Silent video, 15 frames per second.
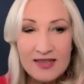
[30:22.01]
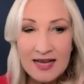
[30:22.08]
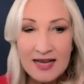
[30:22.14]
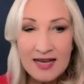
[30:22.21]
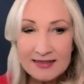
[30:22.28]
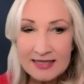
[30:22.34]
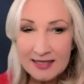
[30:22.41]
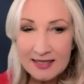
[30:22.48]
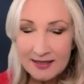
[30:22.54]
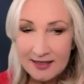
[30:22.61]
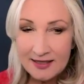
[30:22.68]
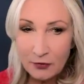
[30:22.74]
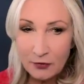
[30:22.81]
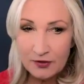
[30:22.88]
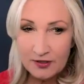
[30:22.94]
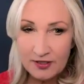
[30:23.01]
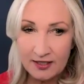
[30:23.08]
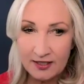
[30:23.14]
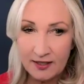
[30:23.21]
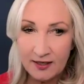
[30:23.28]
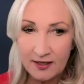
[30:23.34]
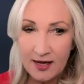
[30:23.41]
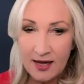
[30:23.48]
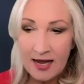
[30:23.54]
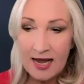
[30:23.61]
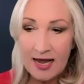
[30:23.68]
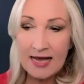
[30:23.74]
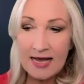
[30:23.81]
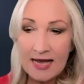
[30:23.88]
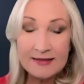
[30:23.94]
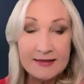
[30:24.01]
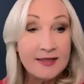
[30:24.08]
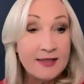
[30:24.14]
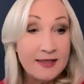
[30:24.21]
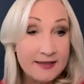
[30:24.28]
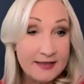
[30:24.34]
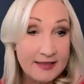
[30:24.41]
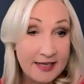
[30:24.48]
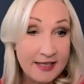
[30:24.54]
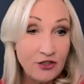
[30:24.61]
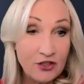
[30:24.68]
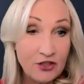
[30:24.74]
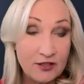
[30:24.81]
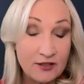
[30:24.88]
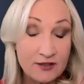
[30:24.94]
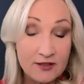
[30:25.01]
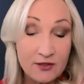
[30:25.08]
that clarity and delineation.